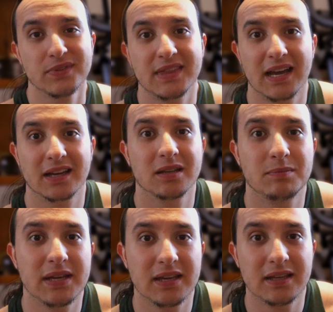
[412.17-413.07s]
That
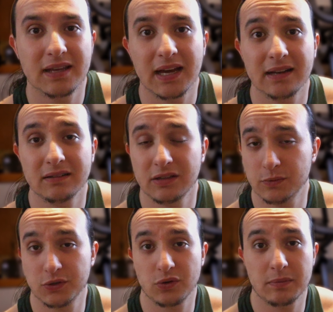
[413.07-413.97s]
could be that
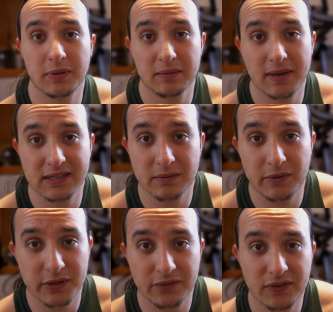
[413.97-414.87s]
you enjoy playing
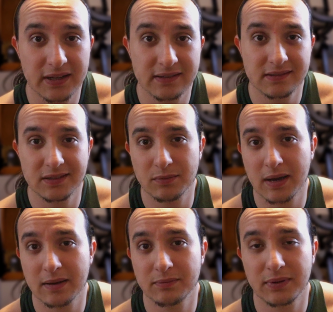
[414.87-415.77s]
basketball with your friends. You
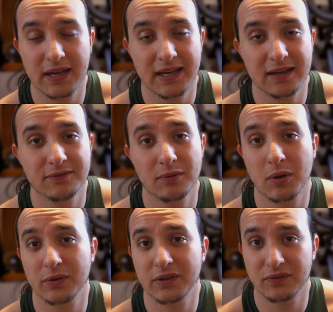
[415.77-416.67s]
might play
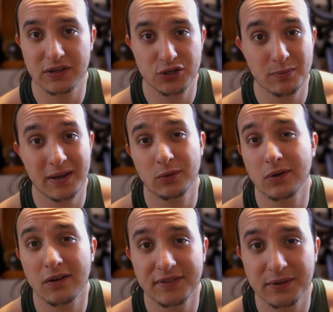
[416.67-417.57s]
football with your friends. You might go
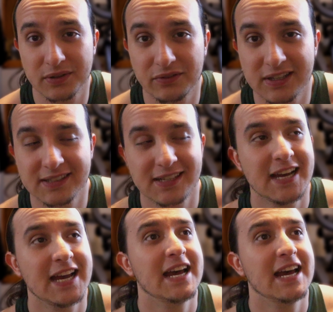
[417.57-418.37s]
golfing with your friends.